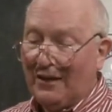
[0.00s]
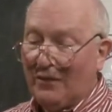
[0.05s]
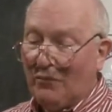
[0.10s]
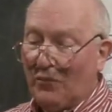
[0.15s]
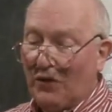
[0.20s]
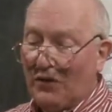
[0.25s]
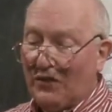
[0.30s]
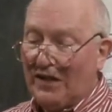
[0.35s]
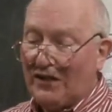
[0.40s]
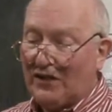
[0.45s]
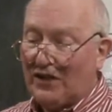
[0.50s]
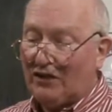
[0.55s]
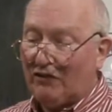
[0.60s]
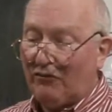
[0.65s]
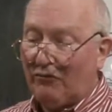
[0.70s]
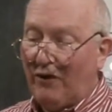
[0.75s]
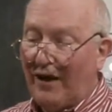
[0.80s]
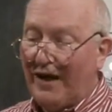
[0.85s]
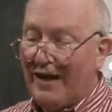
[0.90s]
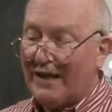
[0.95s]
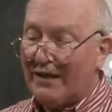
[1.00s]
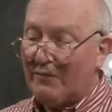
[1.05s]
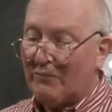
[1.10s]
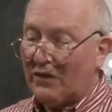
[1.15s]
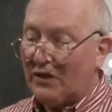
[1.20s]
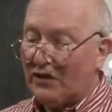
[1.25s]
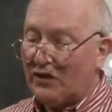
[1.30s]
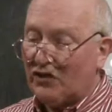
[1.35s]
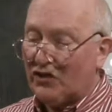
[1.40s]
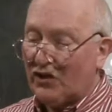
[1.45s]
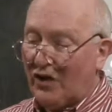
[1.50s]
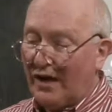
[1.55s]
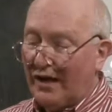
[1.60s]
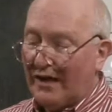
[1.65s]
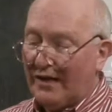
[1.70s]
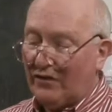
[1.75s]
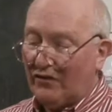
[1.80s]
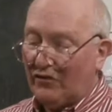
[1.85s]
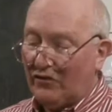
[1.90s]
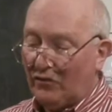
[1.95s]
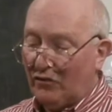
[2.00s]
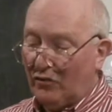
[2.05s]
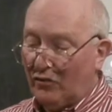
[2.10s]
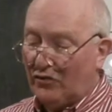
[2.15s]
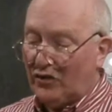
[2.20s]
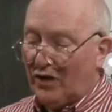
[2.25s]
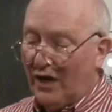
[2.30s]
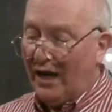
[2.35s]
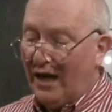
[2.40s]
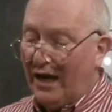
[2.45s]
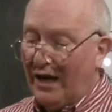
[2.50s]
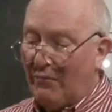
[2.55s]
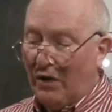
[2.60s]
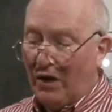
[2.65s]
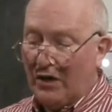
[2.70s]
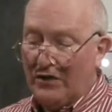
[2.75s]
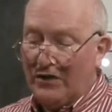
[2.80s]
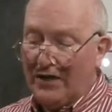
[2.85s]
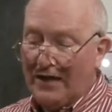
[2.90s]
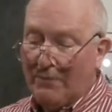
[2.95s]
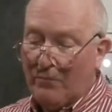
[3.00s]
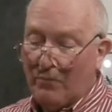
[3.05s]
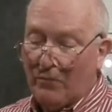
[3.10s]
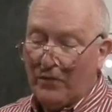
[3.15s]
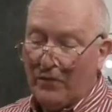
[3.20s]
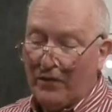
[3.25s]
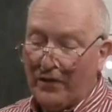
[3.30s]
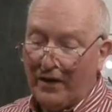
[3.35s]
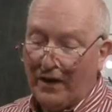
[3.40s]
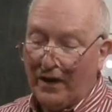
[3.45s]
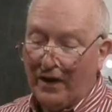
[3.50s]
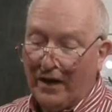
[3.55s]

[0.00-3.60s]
But this is flame that shines through time undimmed,